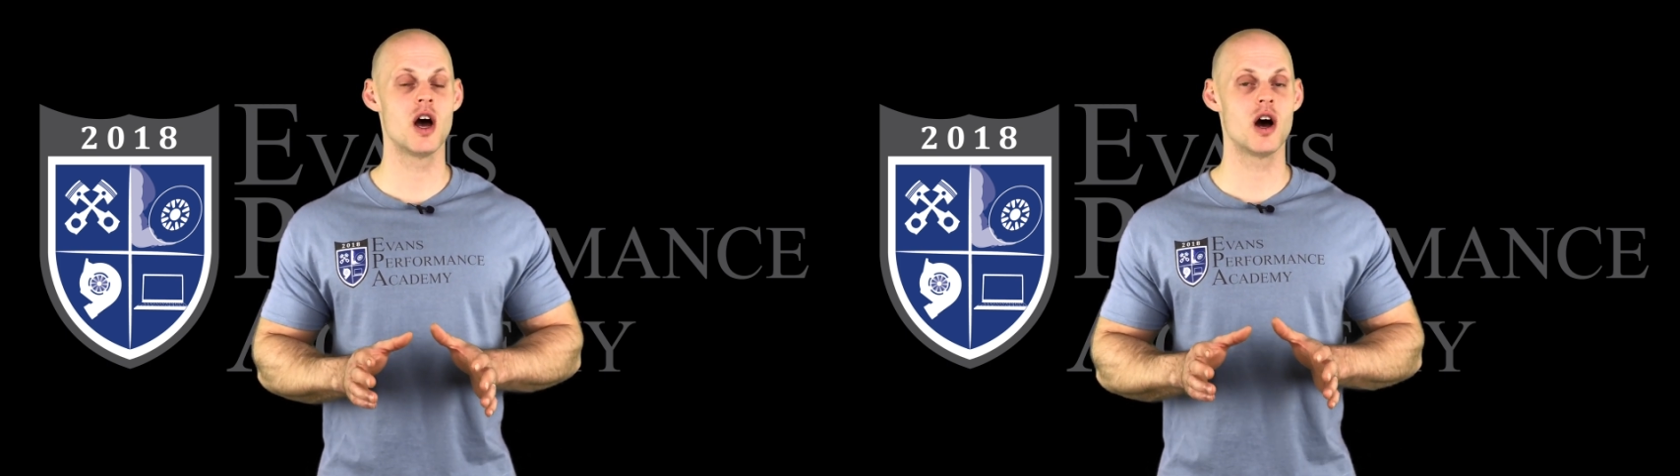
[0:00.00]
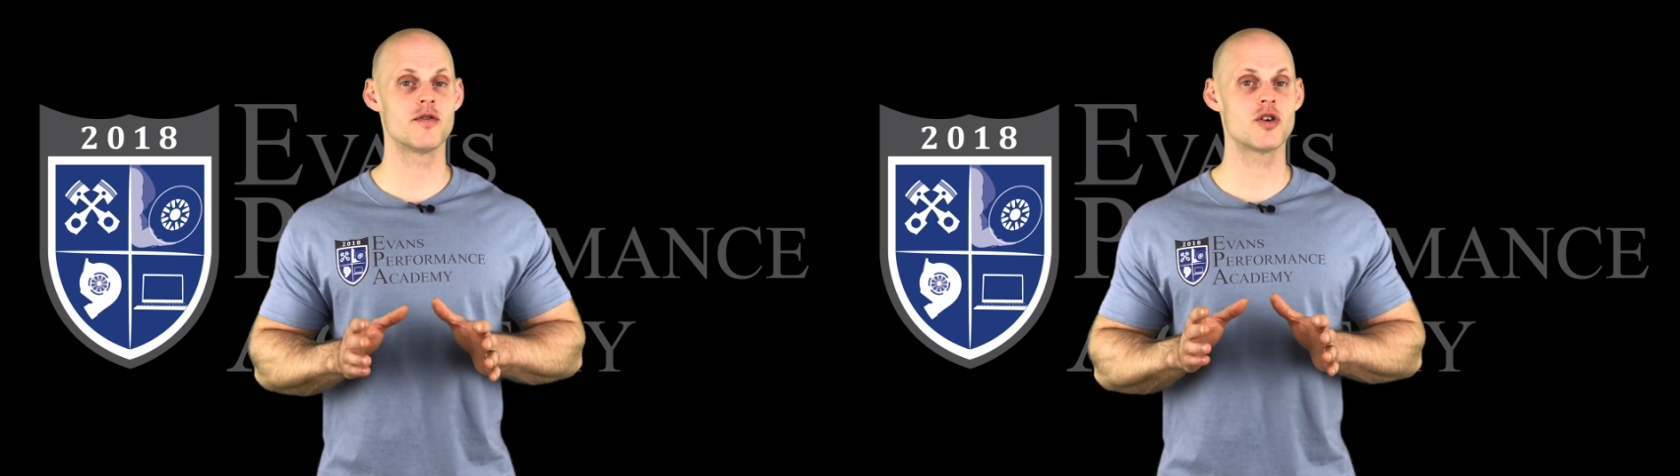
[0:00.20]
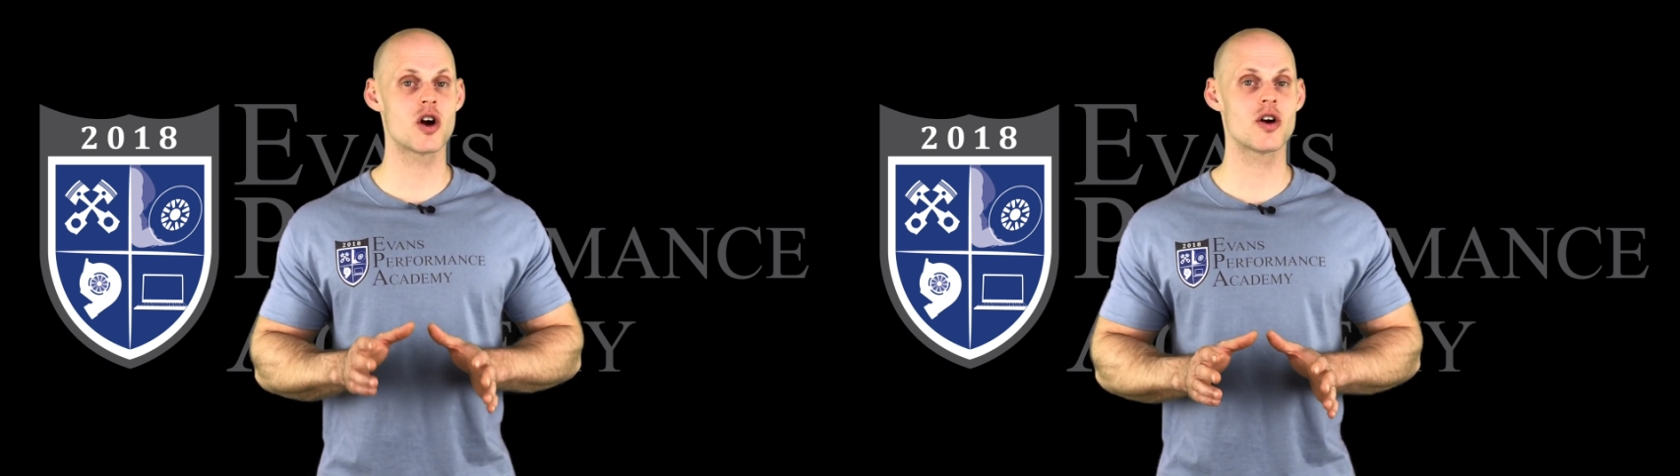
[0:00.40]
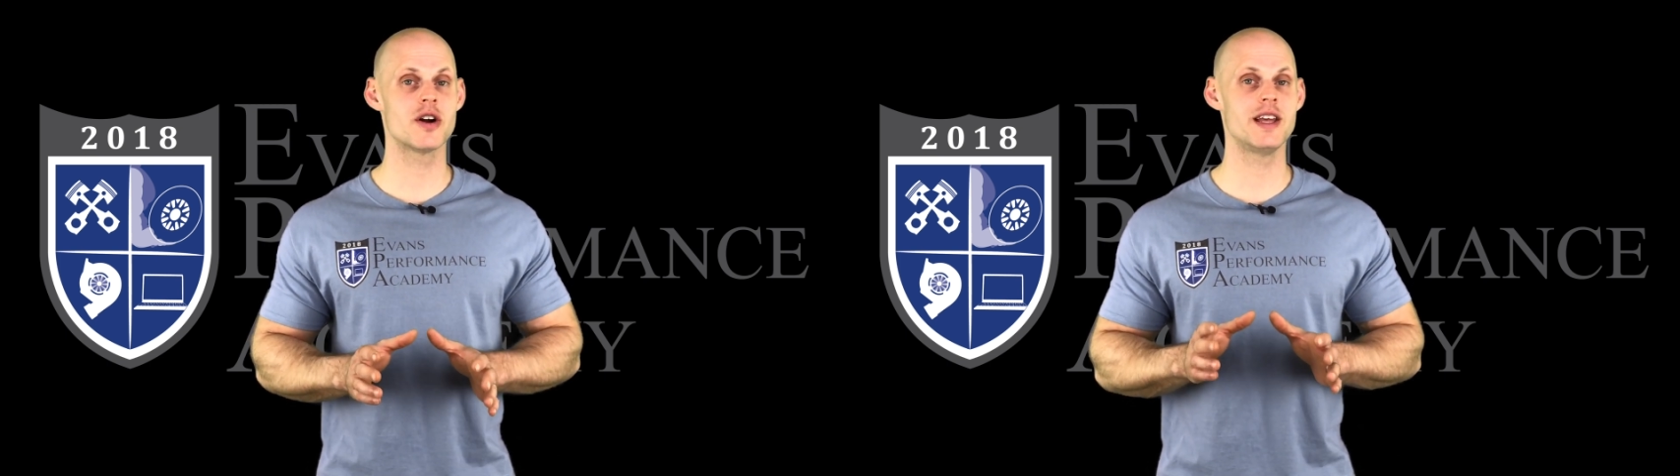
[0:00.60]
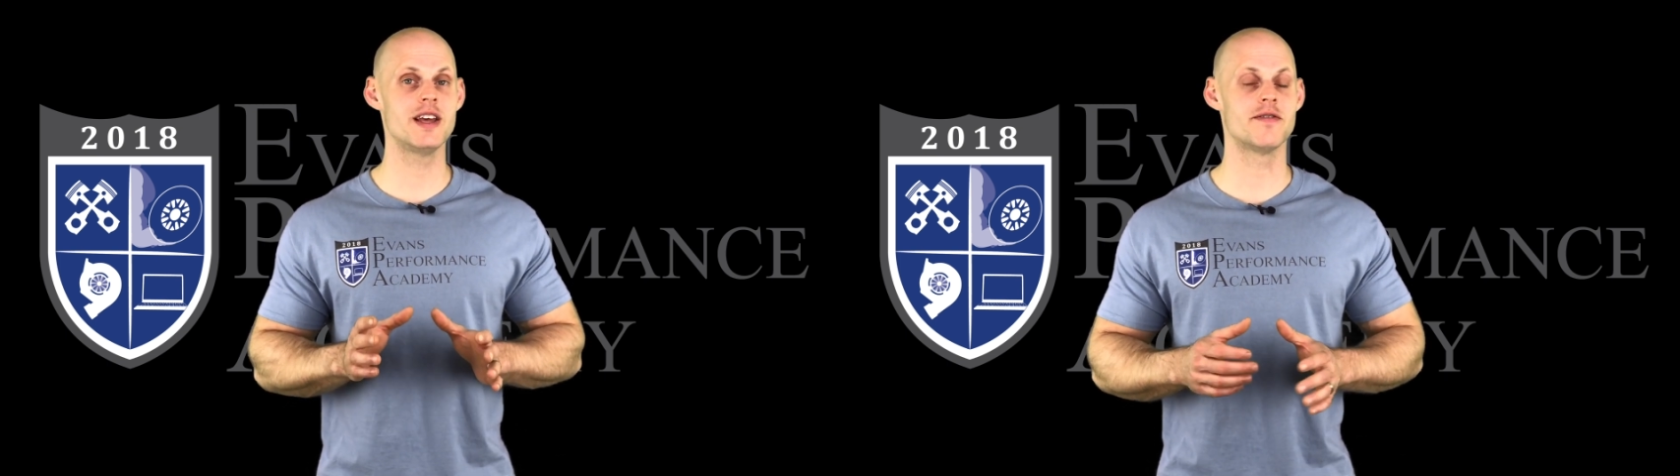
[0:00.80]
of
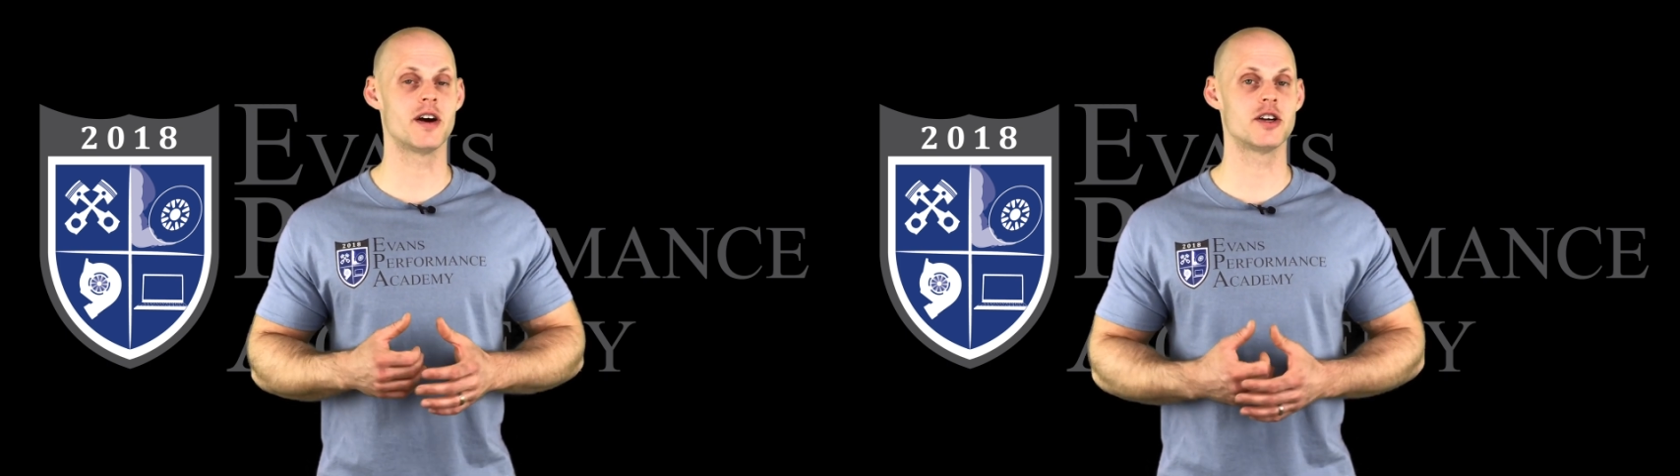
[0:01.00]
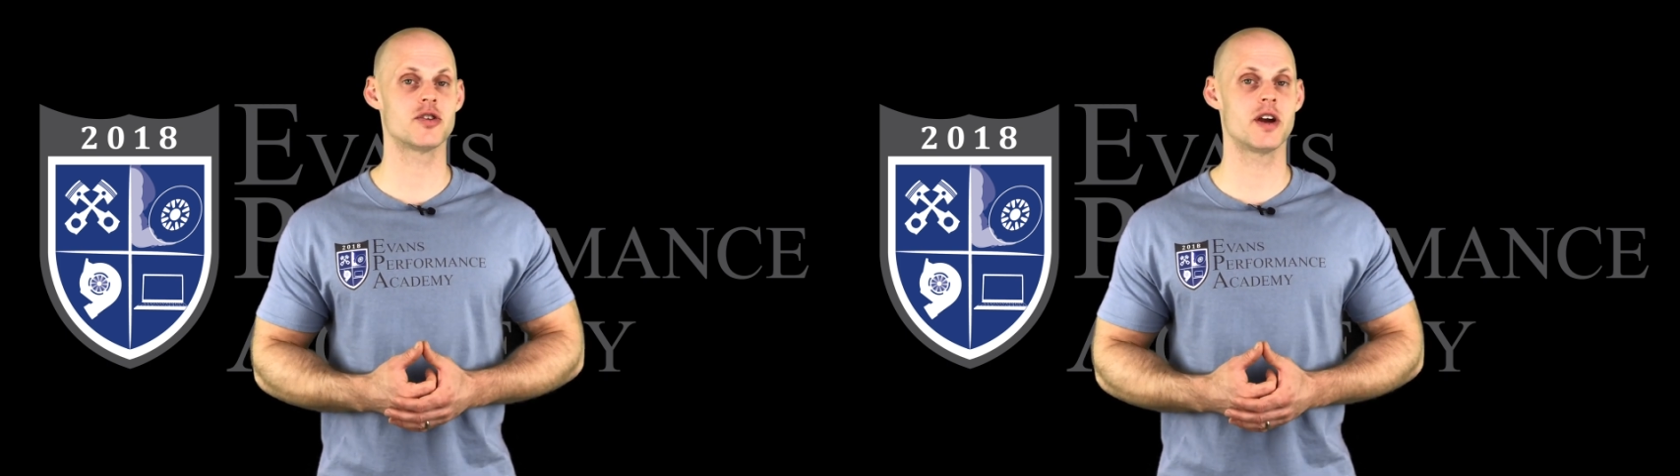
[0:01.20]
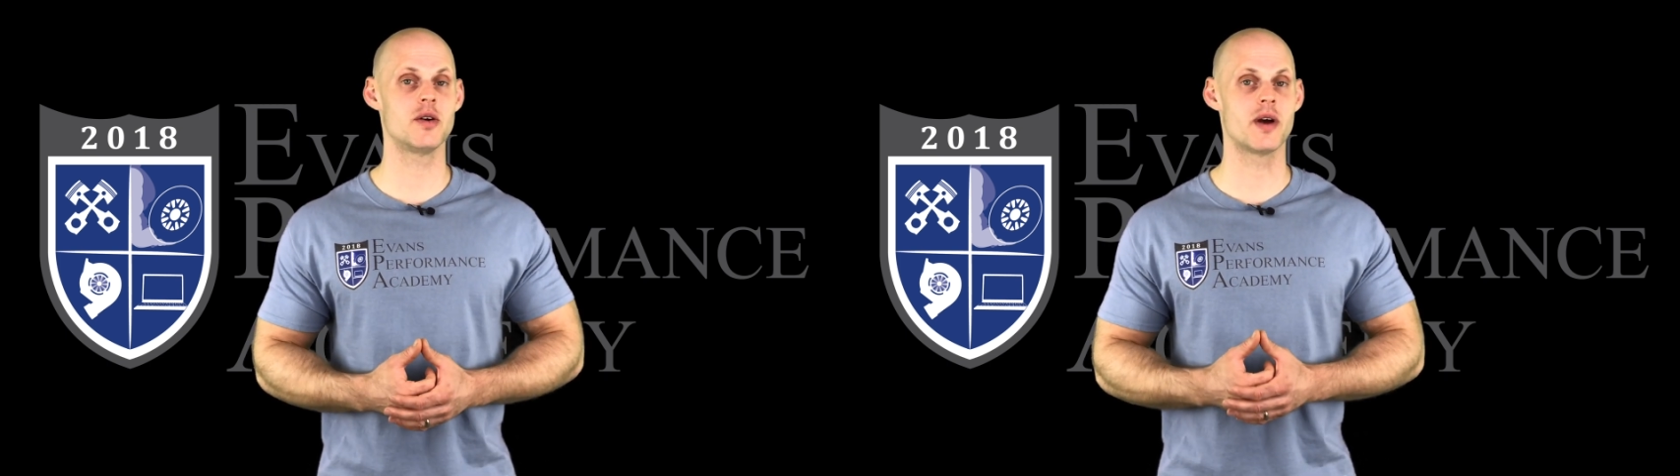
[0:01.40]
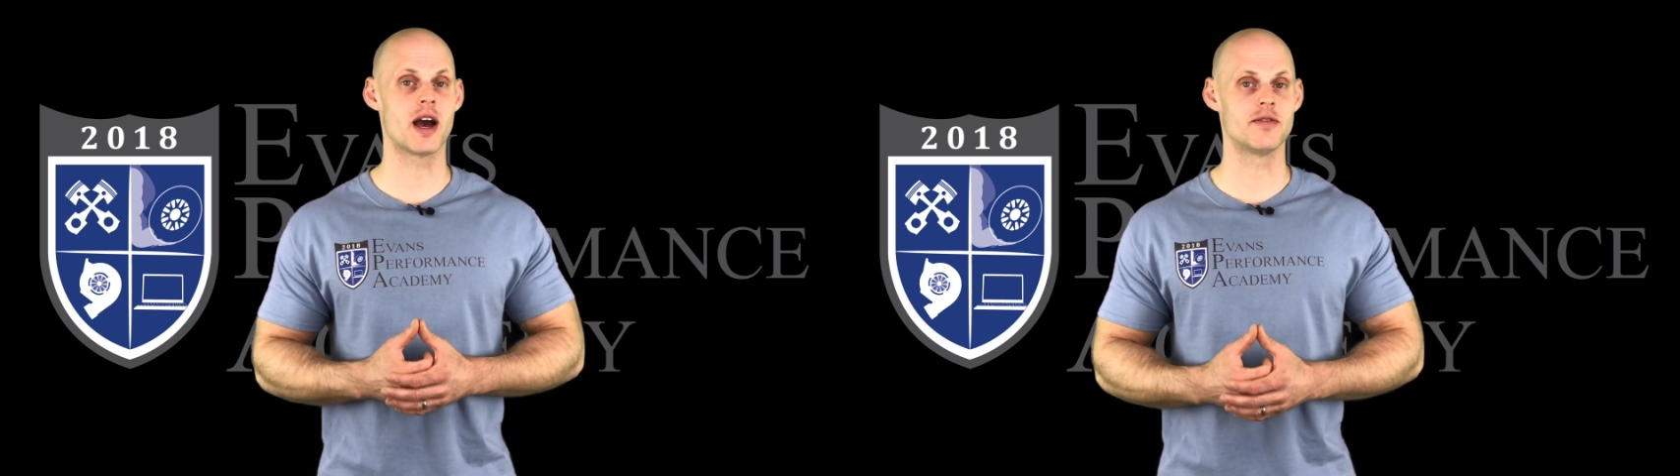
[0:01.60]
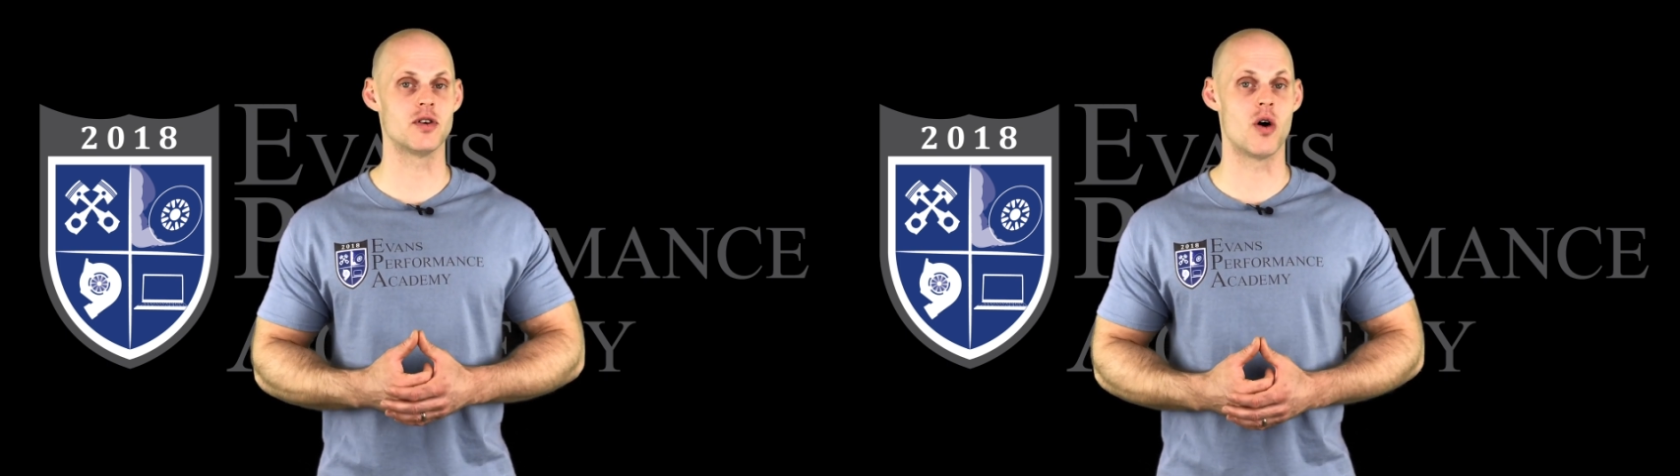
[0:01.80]
current EFI training we
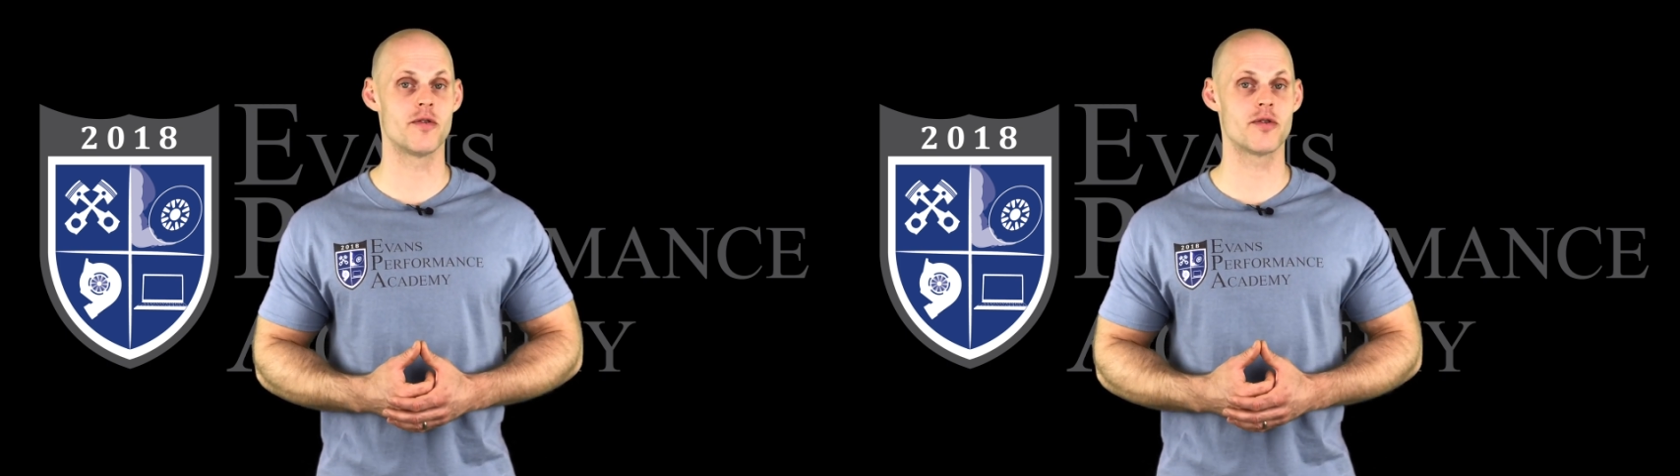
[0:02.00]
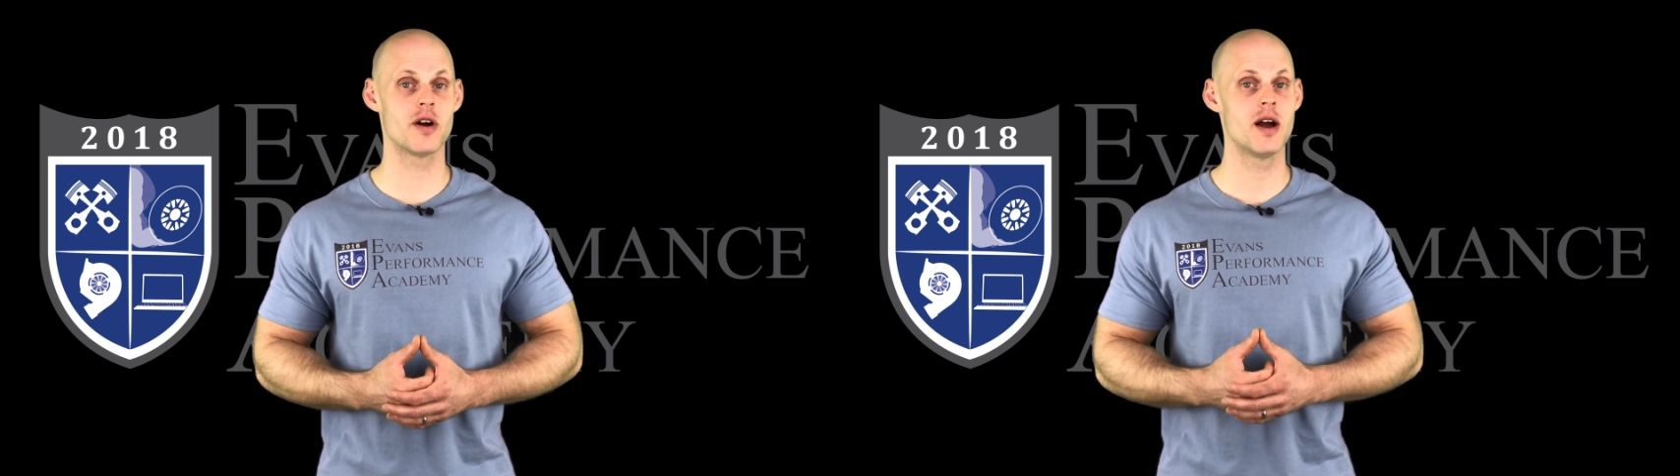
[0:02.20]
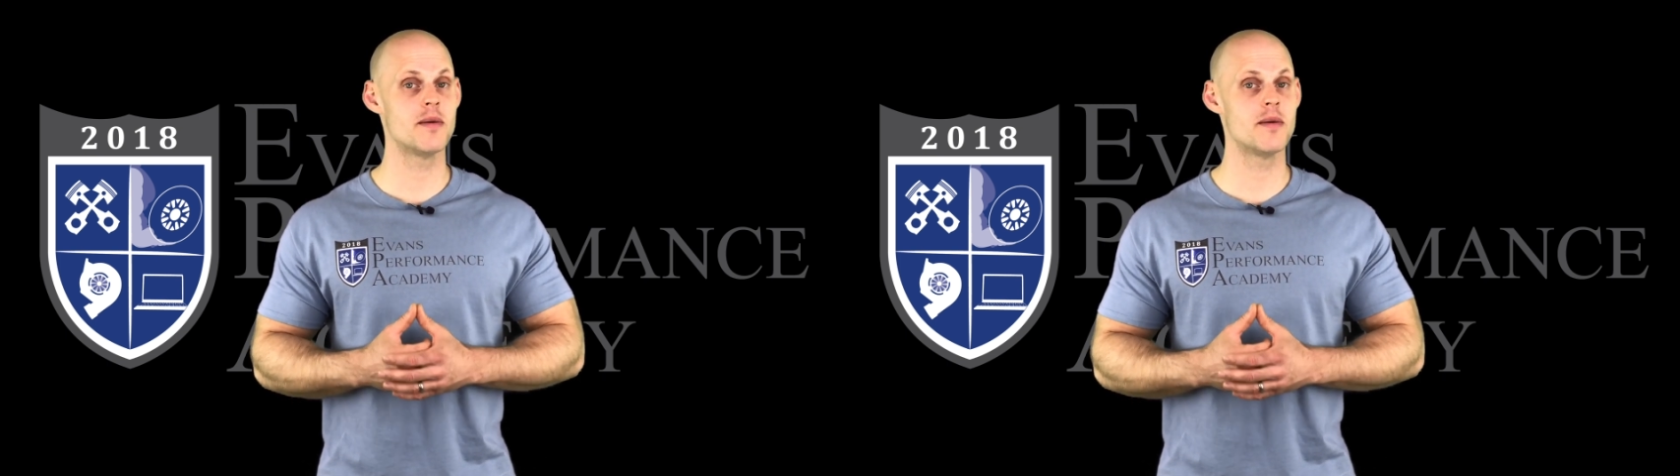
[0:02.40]
have to offer,